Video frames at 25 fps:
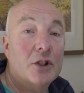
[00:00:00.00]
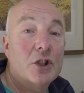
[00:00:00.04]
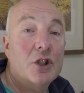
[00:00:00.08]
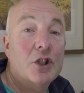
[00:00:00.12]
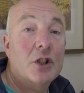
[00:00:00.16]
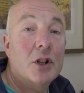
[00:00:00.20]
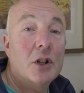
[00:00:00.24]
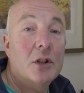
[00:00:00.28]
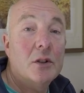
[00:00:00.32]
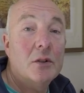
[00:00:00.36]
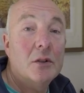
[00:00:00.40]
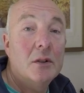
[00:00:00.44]

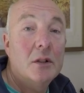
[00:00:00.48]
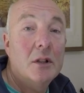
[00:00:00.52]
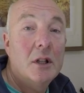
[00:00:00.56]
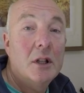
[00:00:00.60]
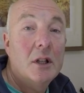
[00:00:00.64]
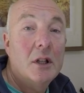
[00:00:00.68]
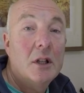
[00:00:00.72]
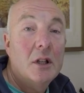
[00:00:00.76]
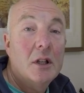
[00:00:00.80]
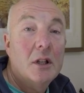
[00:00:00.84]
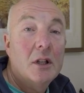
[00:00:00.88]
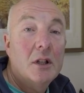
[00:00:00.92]
show,
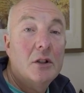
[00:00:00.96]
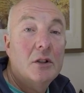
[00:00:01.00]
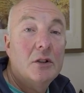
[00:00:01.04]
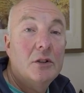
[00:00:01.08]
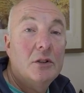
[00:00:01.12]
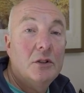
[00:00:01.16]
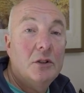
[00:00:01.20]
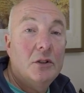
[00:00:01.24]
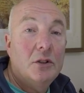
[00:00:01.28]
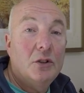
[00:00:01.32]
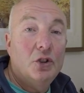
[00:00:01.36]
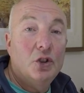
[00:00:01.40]

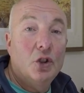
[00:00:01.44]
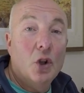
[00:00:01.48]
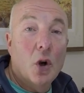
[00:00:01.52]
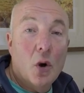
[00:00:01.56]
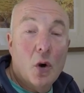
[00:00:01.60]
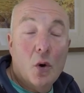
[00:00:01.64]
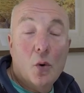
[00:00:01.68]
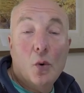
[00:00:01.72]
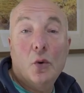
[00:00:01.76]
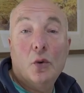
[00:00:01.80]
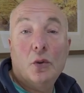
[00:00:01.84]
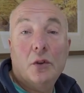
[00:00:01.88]
not
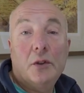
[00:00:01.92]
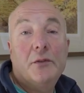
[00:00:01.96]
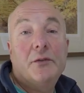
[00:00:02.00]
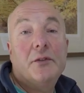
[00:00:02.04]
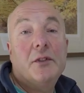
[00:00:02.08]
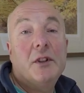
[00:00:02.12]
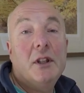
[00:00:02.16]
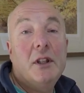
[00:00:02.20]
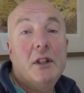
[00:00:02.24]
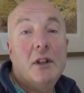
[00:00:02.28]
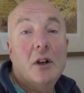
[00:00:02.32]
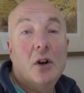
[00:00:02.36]
all of
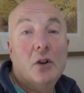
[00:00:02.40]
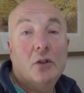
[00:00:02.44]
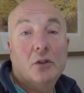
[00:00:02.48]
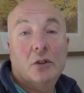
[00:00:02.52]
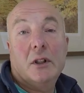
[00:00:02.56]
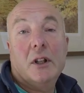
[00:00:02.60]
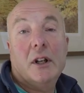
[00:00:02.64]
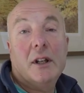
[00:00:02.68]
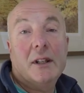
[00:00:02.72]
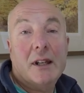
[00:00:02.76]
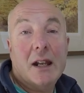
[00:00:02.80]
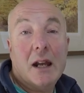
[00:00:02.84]
the
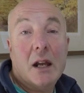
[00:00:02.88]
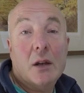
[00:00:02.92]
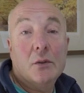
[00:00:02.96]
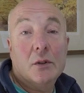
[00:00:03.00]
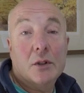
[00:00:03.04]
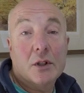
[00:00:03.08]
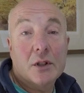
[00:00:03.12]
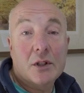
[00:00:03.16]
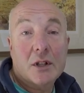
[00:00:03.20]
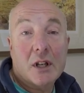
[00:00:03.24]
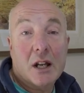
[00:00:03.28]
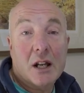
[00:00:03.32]
online
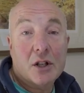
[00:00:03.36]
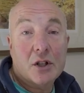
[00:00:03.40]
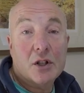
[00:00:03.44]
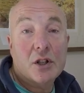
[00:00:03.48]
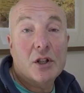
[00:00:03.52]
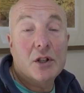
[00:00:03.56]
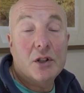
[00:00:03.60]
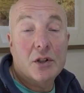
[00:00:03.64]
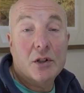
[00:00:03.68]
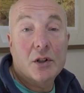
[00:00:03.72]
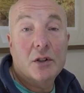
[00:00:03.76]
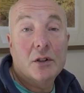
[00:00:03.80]
outlets
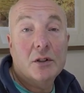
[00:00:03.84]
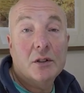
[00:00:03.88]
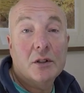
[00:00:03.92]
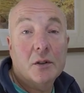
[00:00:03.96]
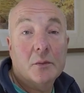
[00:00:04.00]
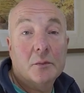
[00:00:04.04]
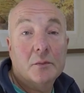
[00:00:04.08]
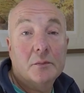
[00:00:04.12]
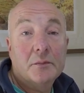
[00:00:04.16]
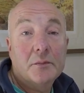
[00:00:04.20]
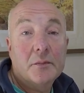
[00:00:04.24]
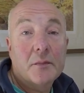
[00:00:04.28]
actually turn
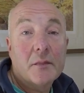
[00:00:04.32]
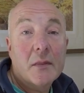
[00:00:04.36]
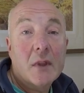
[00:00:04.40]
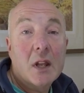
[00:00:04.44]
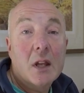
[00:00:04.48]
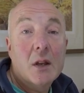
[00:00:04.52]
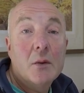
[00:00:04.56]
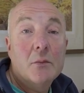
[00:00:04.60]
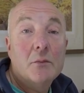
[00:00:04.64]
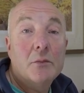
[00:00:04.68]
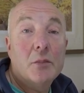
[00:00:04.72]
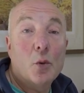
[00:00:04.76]
up.
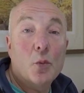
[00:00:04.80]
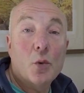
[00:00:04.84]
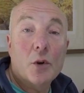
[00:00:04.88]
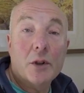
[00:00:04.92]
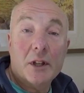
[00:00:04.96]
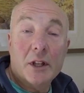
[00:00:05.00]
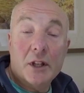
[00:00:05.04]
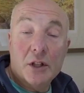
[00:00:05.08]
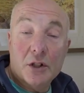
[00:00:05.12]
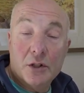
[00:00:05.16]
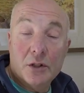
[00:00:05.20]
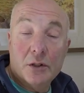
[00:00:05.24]
But what
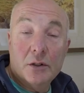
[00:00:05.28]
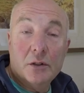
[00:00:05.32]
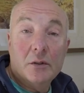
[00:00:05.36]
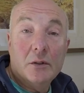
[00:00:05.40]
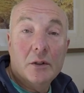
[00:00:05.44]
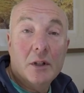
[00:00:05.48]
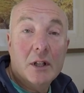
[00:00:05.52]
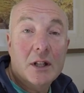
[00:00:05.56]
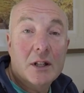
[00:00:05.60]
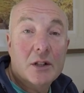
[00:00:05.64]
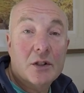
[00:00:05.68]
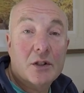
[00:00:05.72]
they do
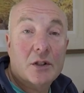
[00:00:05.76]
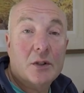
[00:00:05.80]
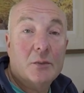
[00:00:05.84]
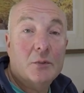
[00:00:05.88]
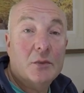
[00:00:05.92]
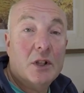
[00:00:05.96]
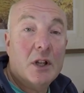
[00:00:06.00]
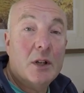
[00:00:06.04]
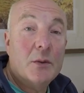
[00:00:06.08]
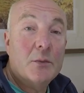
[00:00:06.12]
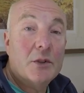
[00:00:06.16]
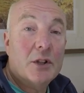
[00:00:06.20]
is
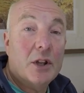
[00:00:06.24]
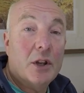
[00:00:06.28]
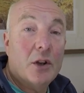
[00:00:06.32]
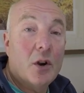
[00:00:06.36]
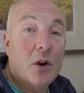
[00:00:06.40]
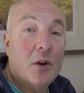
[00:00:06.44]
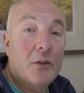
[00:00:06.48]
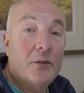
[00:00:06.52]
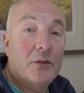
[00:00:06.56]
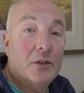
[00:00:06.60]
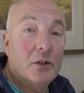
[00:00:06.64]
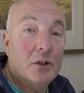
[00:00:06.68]
sometimes they
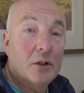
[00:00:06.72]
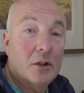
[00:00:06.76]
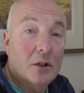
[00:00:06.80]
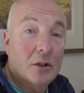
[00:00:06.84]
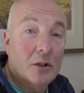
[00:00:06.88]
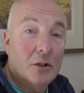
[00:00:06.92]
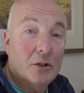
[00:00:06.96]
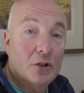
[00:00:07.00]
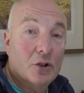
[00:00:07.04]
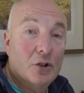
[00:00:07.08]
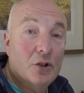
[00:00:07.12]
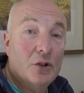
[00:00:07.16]
offer
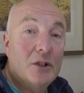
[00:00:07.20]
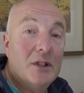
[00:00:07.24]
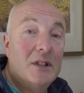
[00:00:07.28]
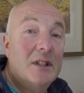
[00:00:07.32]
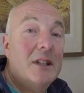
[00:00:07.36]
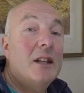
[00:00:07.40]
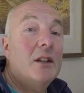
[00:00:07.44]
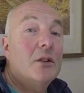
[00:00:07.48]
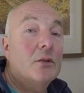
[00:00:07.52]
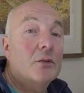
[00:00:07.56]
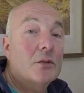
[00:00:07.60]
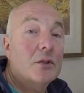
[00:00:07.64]
good
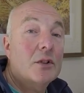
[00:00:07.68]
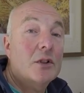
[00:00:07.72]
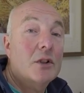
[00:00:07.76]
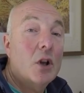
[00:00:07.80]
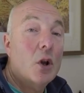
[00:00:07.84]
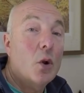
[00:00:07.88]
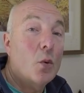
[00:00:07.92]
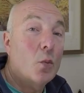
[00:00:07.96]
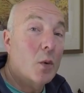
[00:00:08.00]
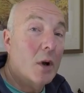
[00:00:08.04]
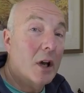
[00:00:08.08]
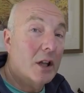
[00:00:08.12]
deals
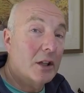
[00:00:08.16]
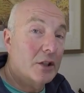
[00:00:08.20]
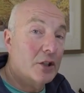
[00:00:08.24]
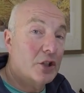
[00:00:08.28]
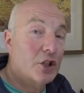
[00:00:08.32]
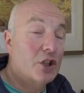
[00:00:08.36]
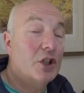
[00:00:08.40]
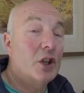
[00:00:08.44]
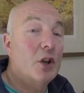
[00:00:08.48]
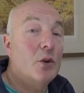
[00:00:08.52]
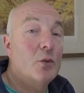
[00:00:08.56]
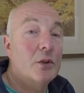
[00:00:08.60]
while the
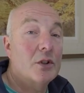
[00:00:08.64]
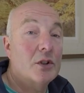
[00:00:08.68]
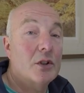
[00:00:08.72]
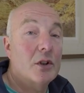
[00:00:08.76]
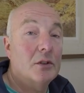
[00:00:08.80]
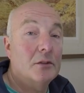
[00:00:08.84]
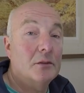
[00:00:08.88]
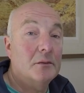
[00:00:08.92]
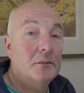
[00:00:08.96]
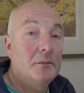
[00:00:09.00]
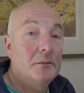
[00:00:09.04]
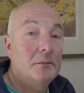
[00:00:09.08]
show is
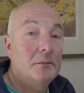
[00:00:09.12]
on.